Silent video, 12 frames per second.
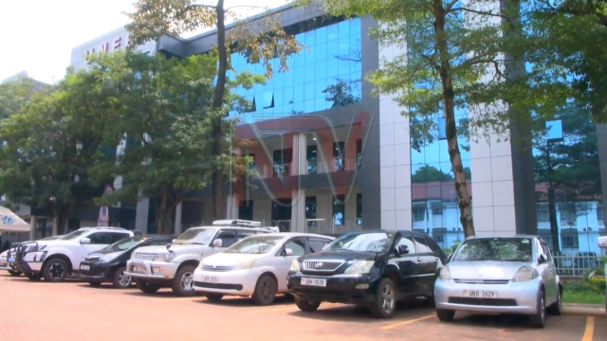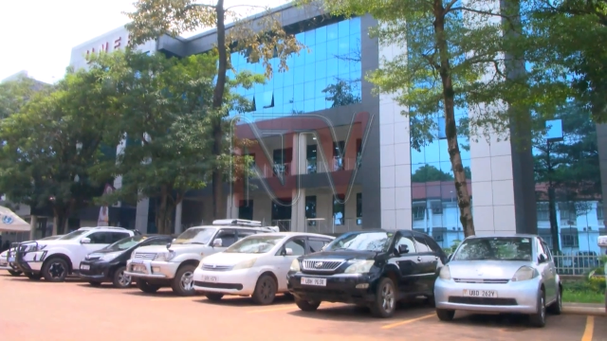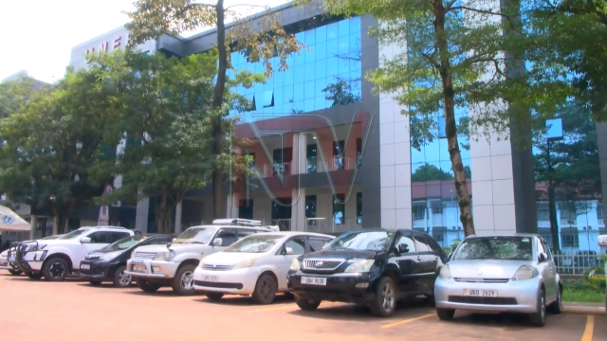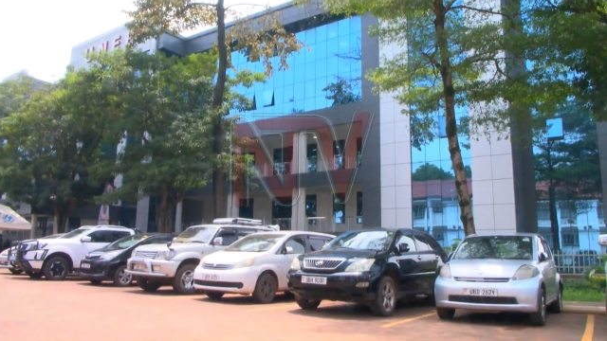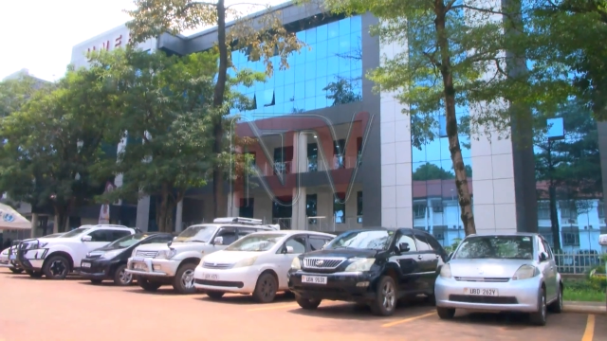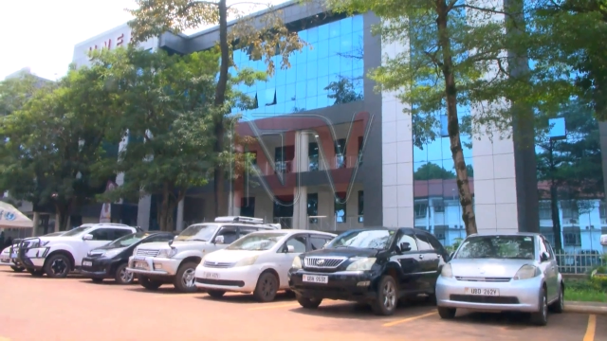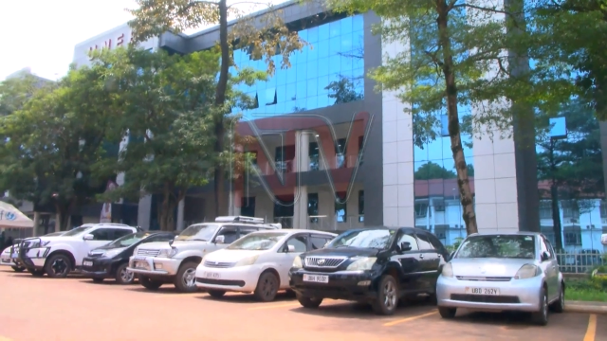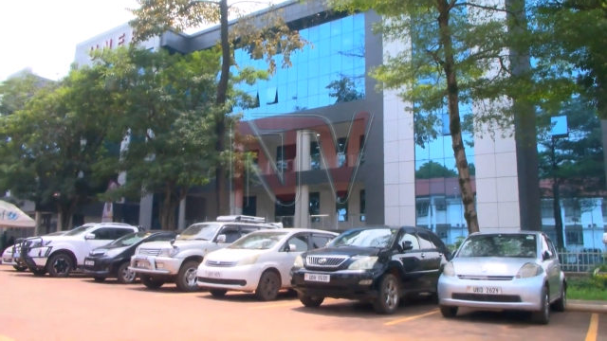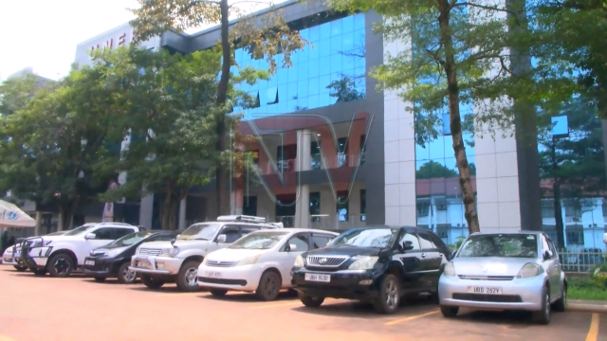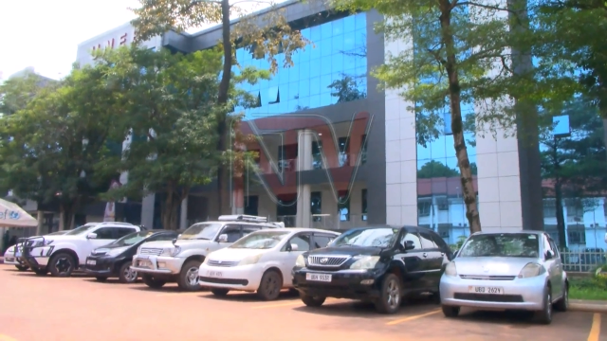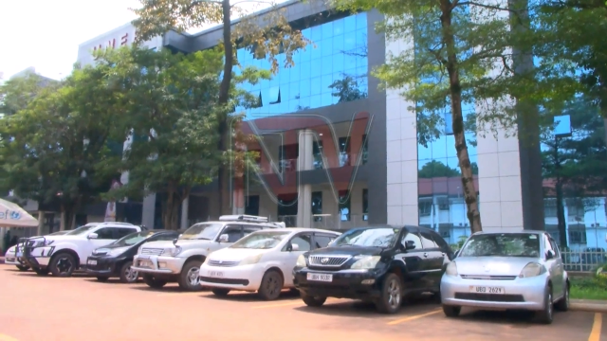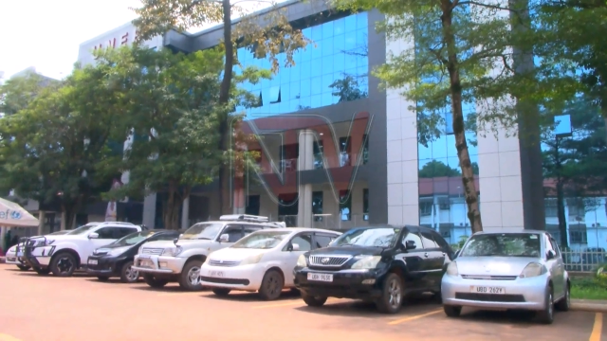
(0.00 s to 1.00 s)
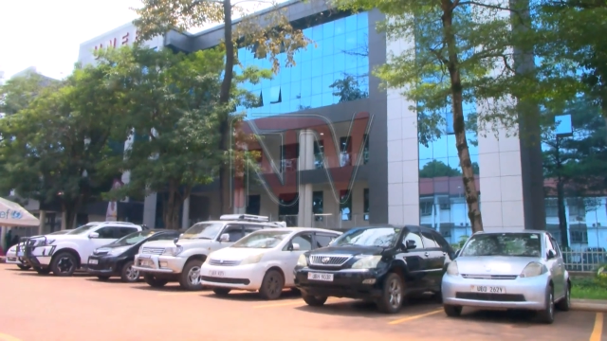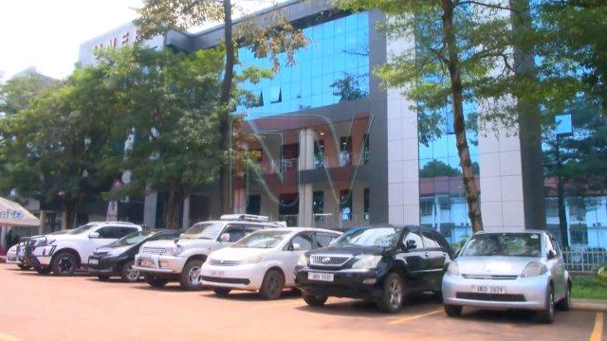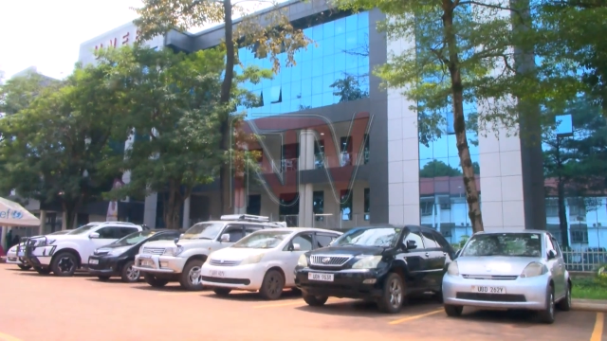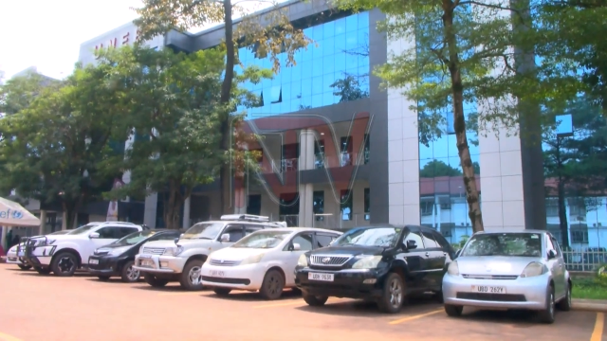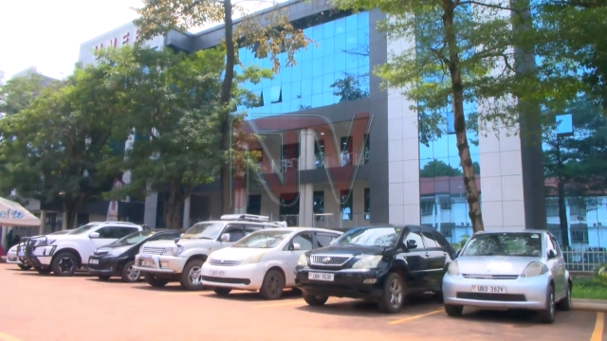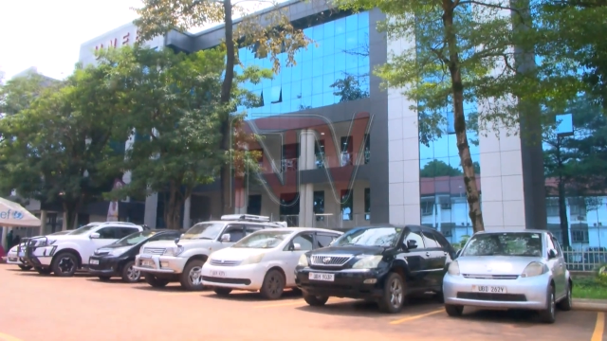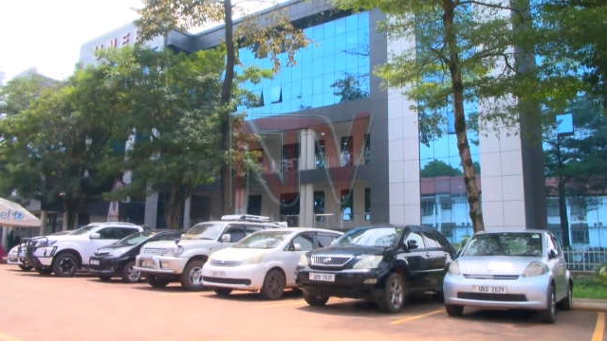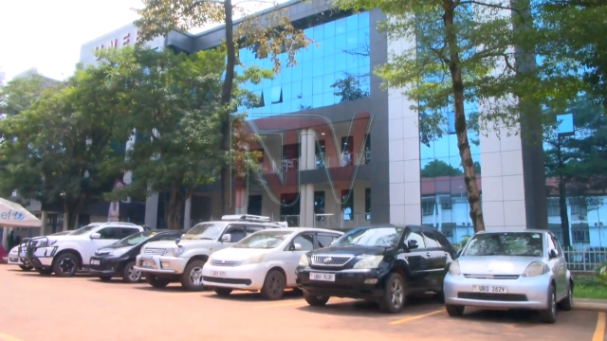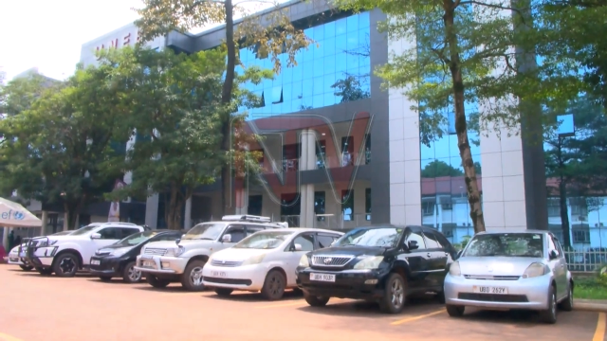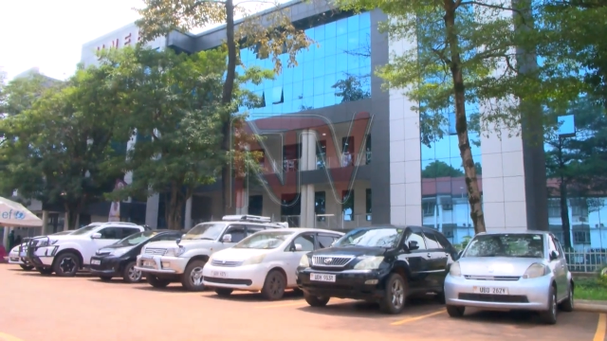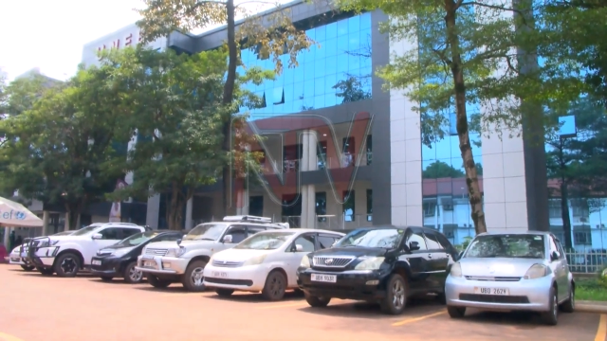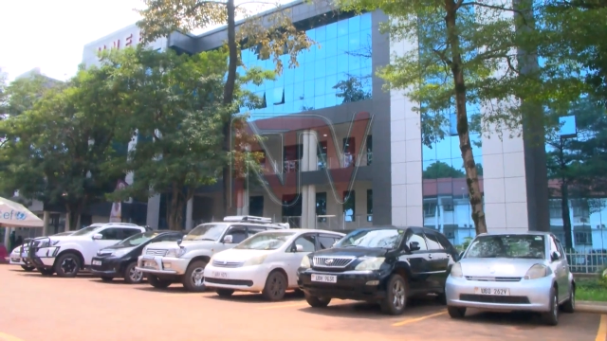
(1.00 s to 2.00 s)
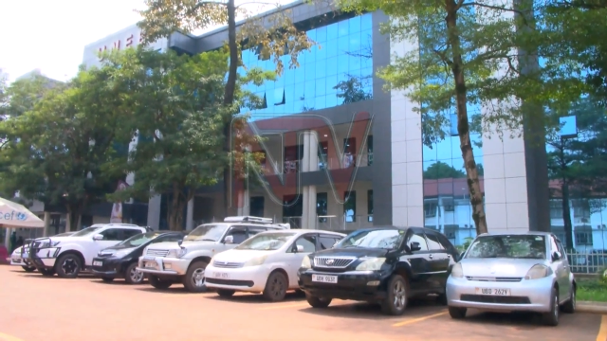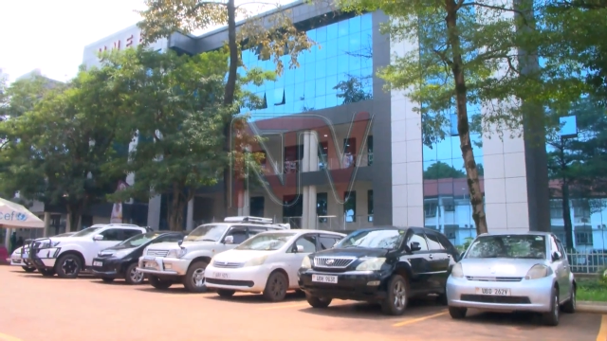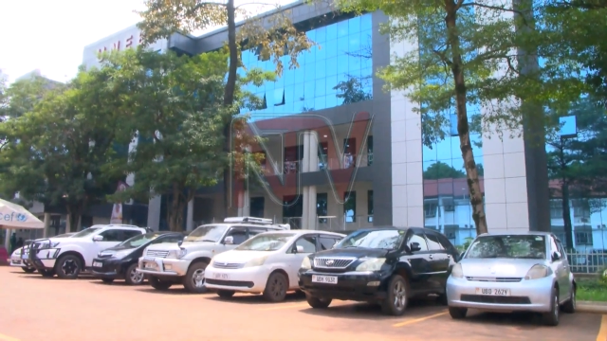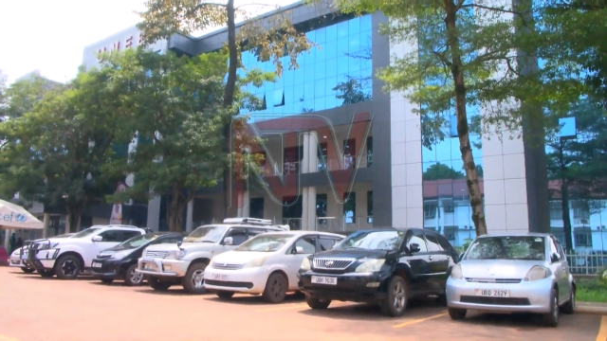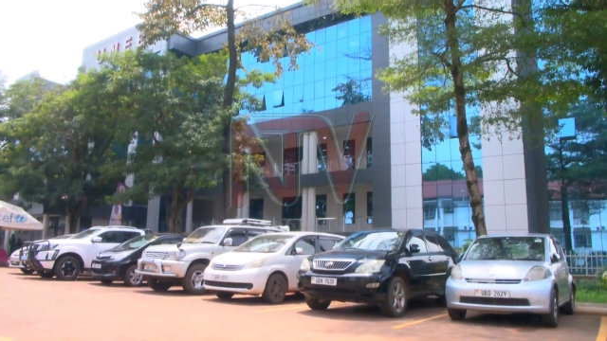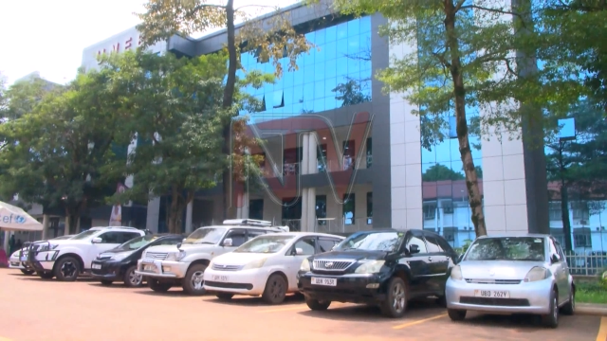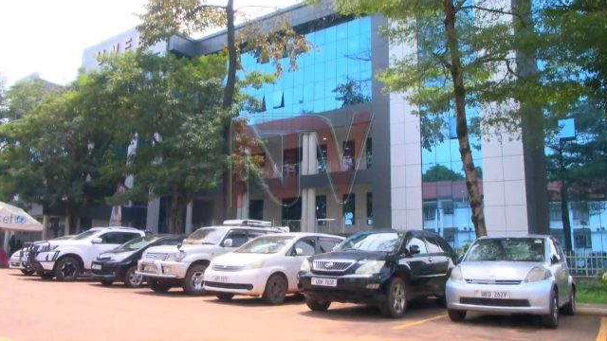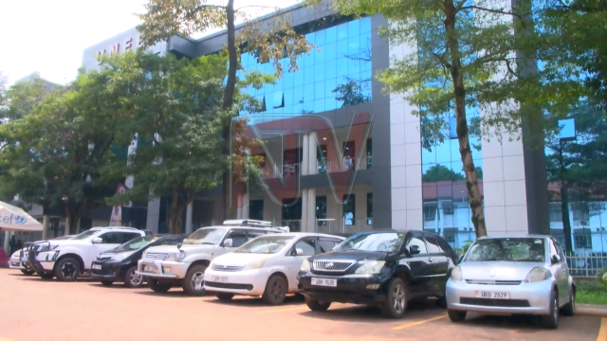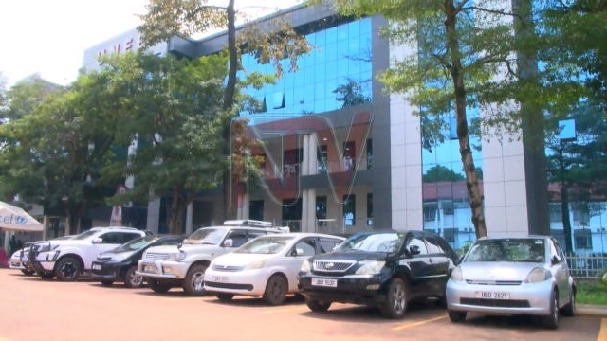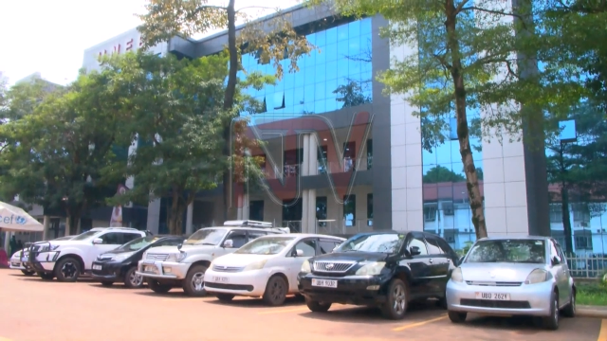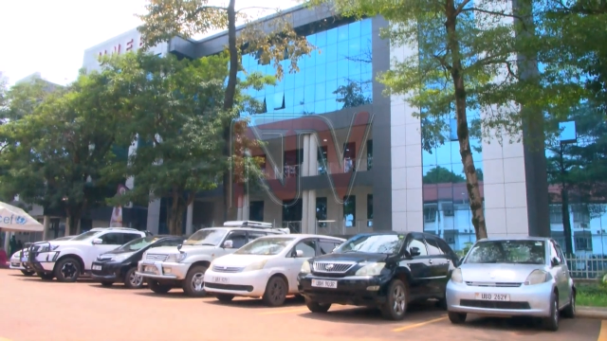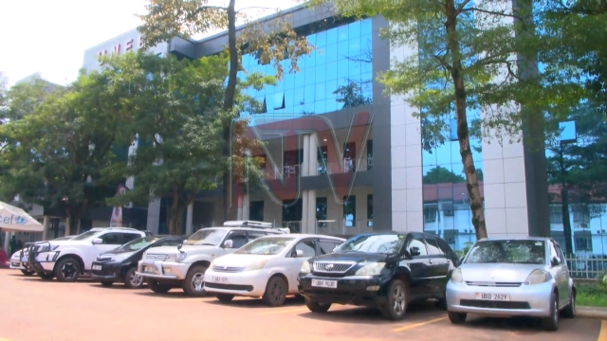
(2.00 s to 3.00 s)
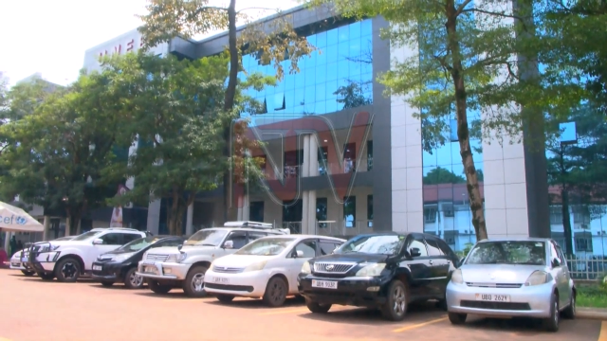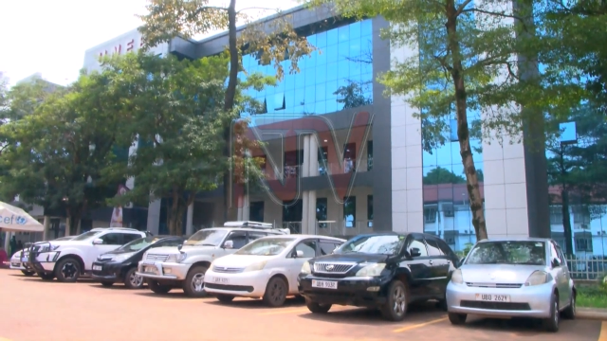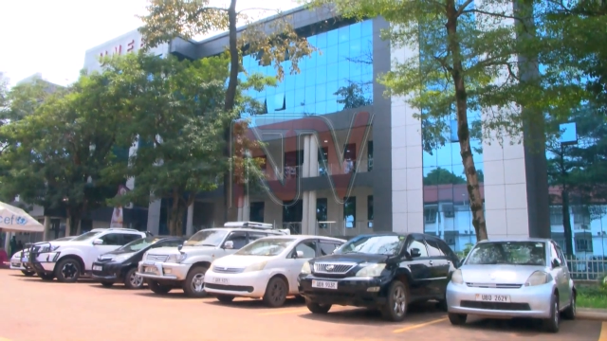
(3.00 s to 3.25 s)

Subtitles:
[unreadable: no face in view]